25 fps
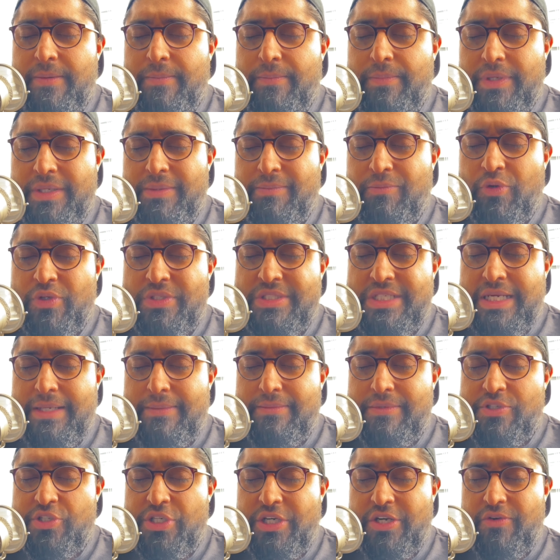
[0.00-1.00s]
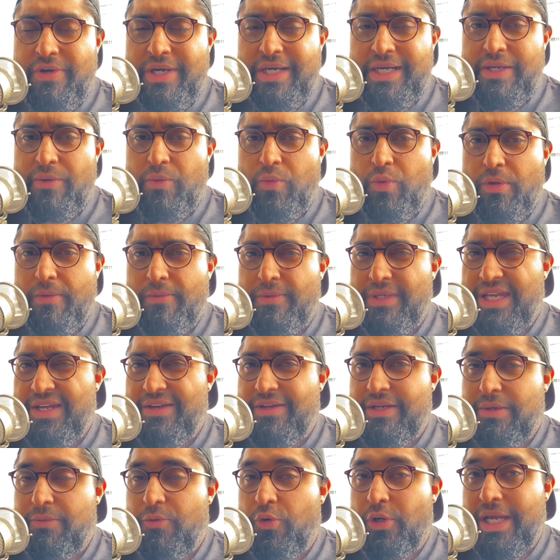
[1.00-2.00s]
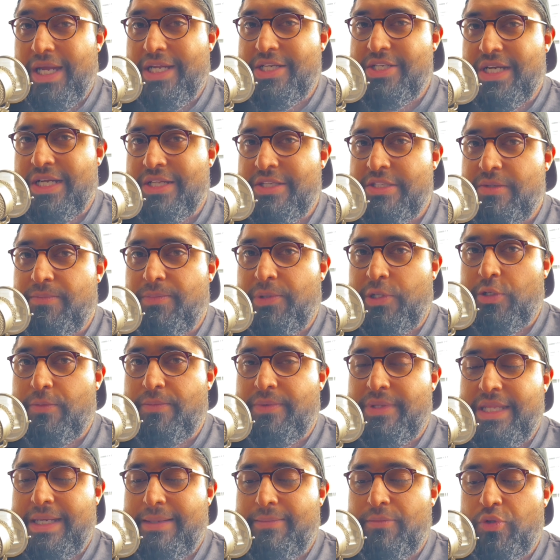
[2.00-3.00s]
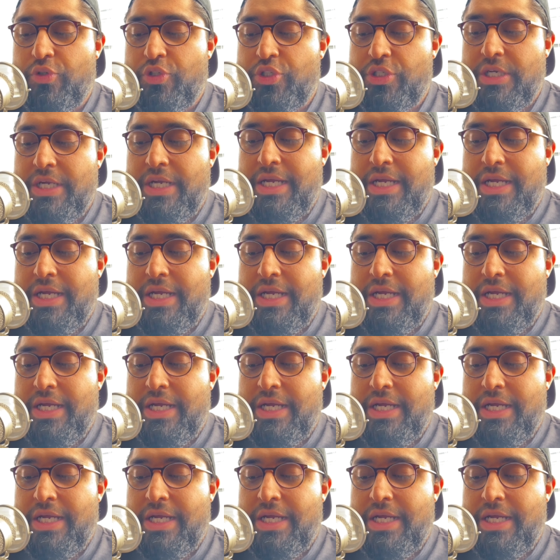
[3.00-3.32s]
but most times Shadow Dragonite won't get a chance to build up that much,